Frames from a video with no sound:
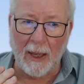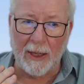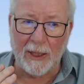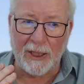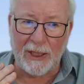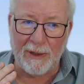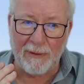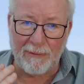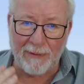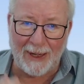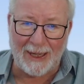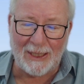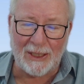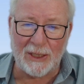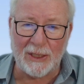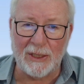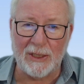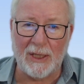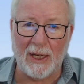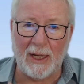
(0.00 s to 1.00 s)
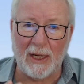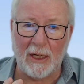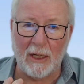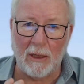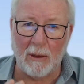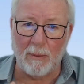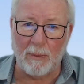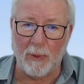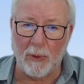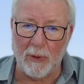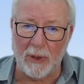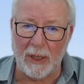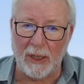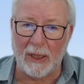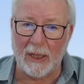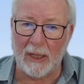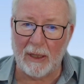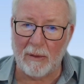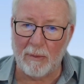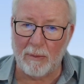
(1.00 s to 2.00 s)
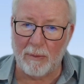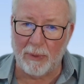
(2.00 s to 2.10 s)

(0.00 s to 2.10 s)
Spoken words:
defenses that an employee can